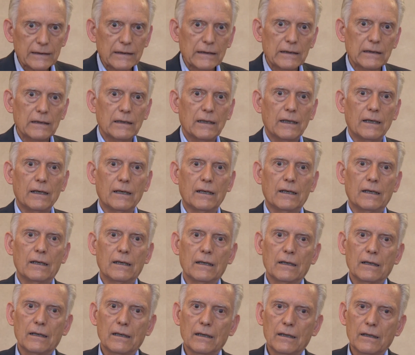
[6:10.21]

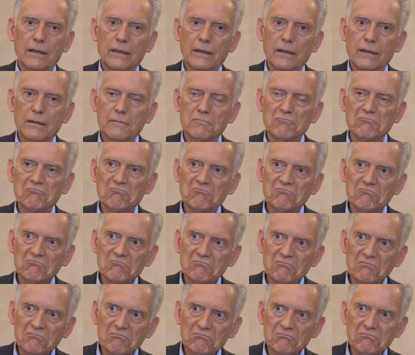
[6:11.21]

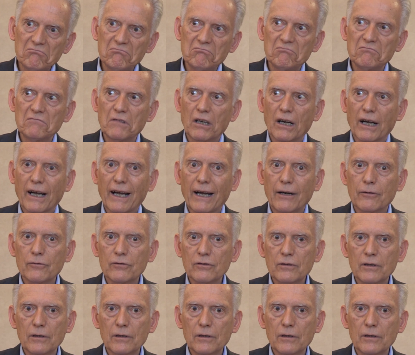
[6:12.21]
around